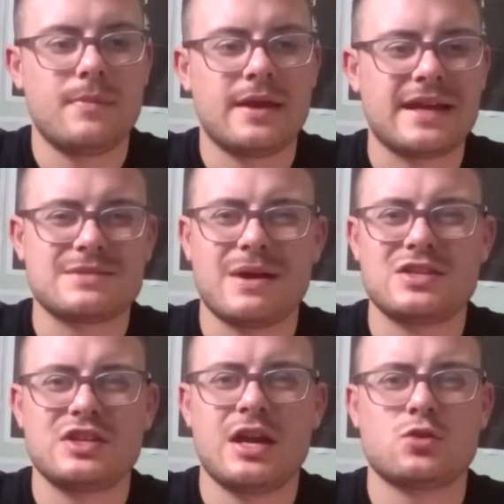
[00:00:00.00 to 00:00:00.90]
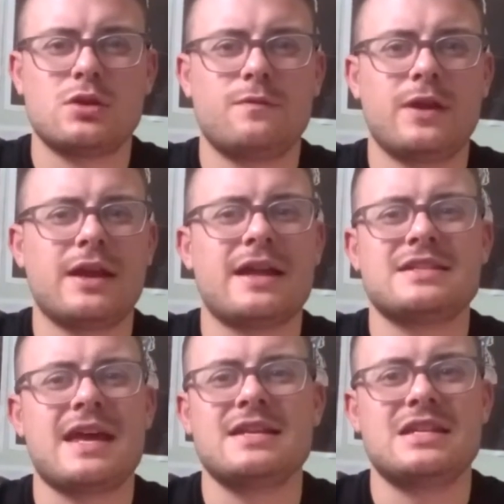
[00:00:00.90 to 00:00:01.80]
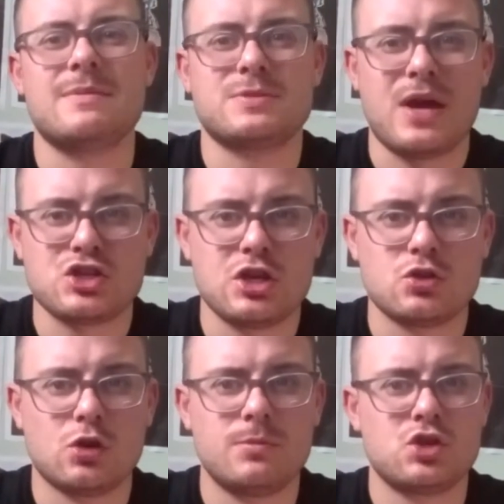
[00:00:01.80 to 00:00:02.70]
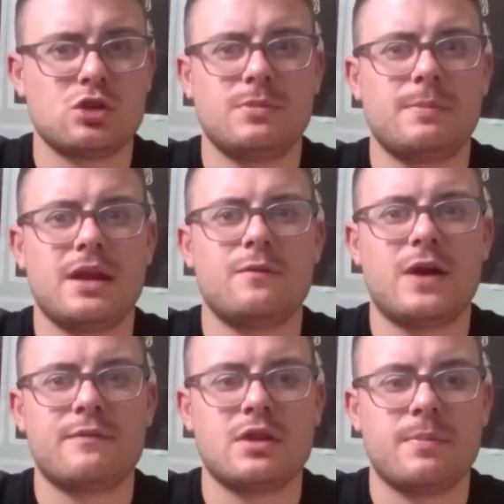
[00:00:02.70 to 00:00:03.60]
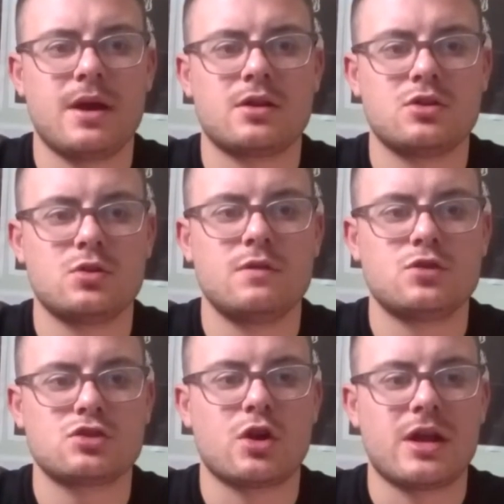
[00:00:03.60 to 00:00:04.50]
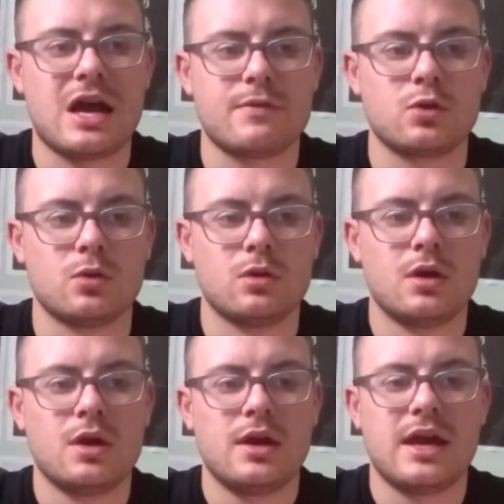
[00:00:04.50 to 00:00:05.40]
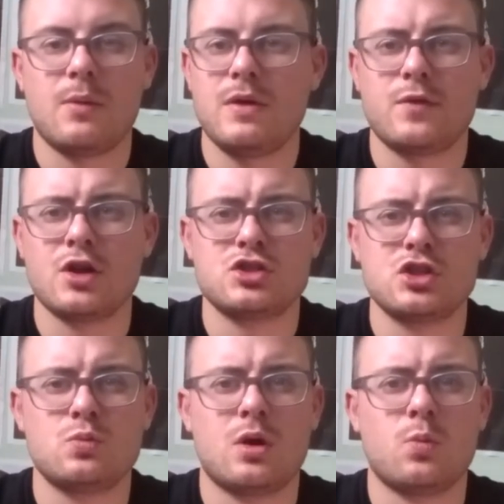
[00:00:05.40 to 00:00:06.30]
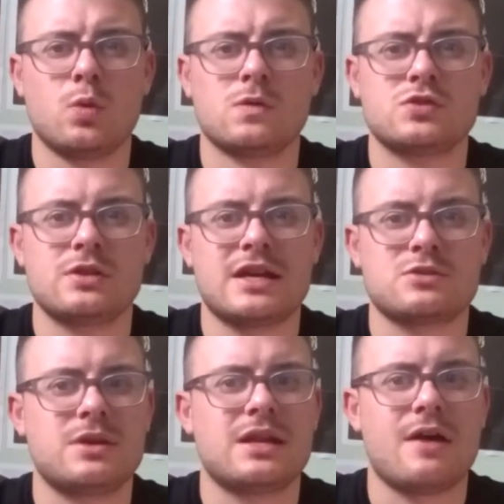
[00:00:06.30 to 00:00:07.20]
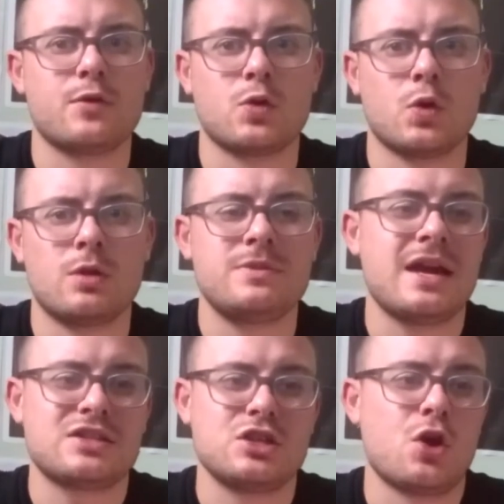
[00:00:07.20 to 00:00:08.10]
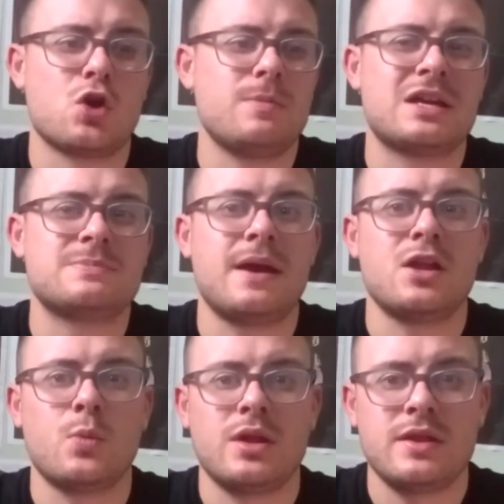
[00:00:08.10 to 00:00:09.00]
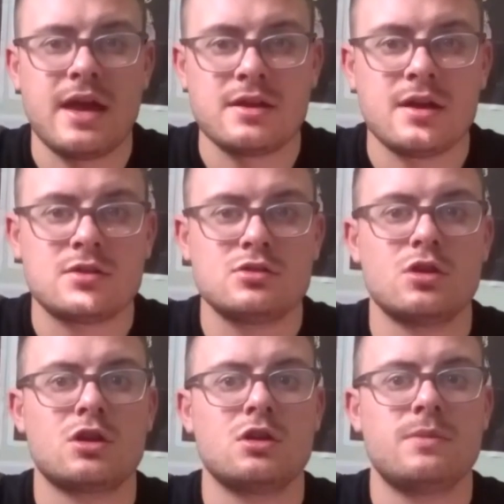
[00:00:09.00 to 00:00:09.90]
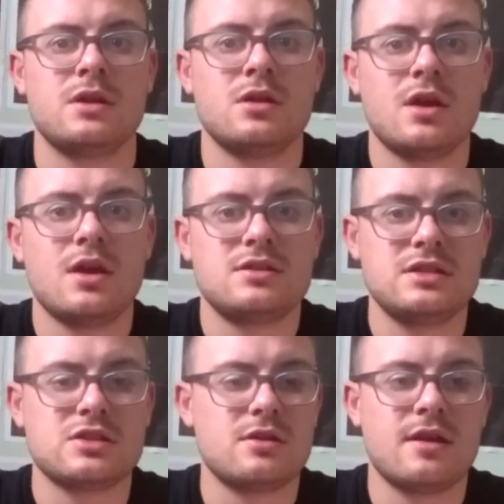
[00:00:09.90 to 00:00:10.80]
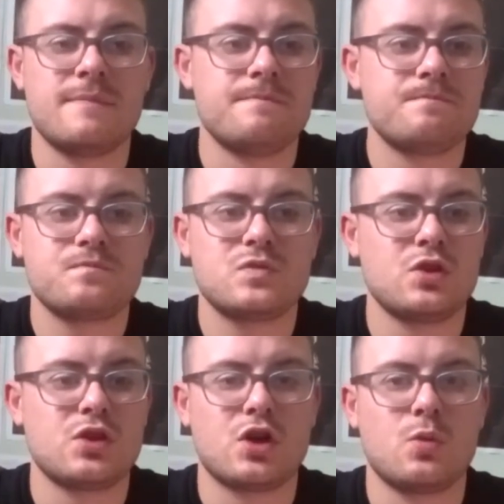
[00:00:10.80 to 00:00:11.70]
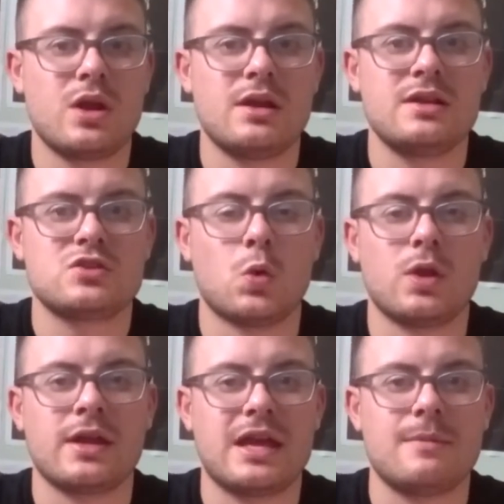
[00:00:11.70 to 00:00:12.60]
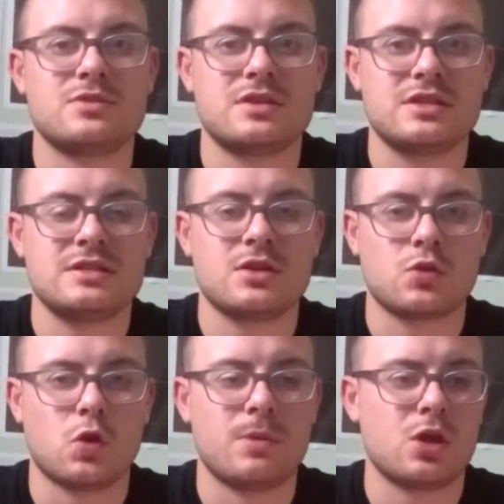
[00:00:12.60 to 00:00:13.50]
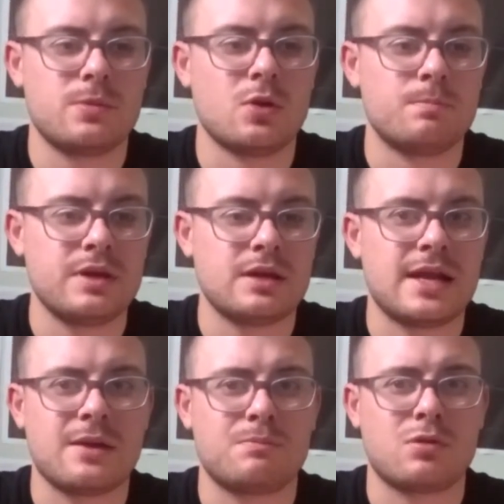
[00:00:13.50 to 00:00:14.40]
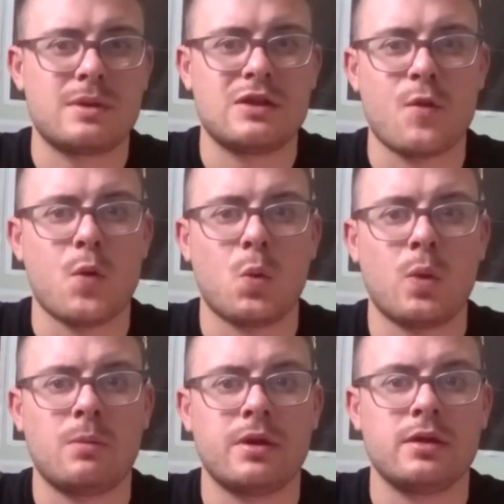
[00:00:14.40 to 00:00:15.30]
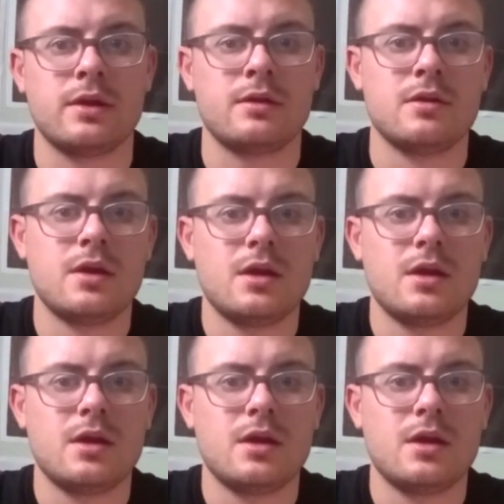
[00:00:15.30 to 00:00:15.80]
against Man City, I don't even think against any team, especially at home, you shouldn't be playing five at the back. You know, you've just got to have a go. We've got to do what Wolves done last week and have a go at them. Yes, they are going to be expected to win at the Etihad. You know, they're going to be decent and, you know, they're going to win at least all their games this season at home. They're going to be unbeaten, like probably Liverpool will be. And